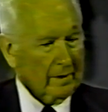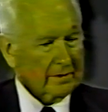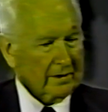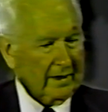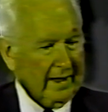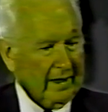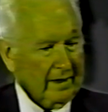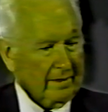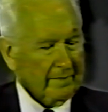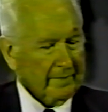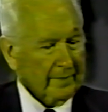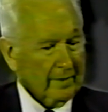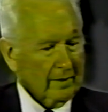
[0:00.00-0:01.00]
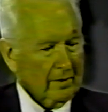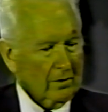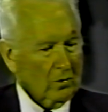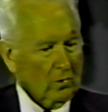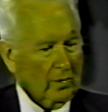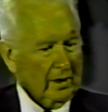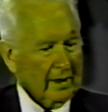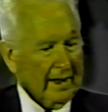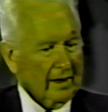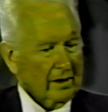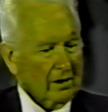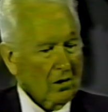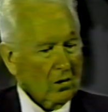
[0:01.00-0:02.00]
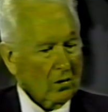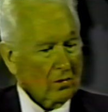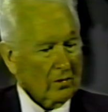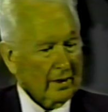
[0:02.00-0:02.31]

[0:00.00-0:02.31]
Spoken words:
Today, we now know,